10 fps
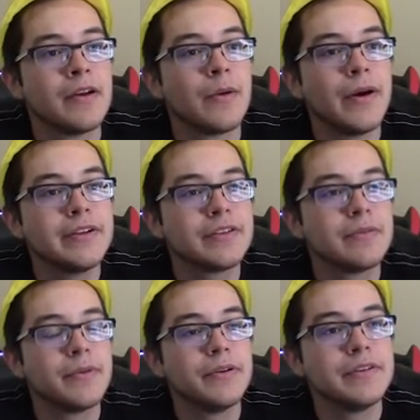Why is there
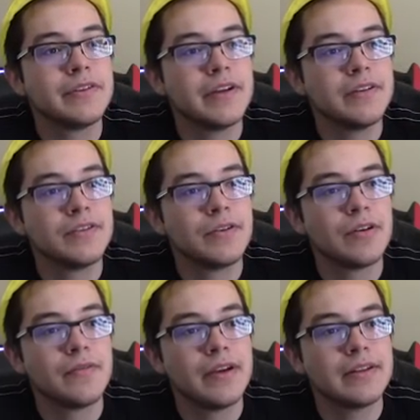a bonus stage
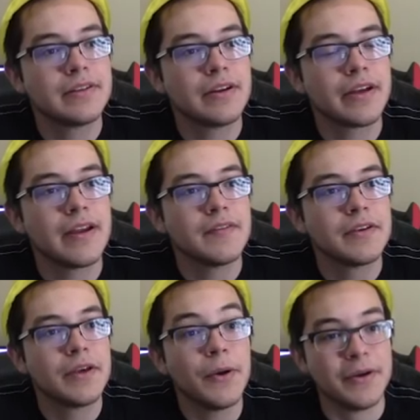door but get stuck and have to
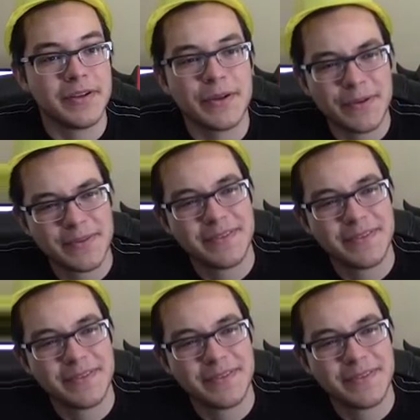kill yourself?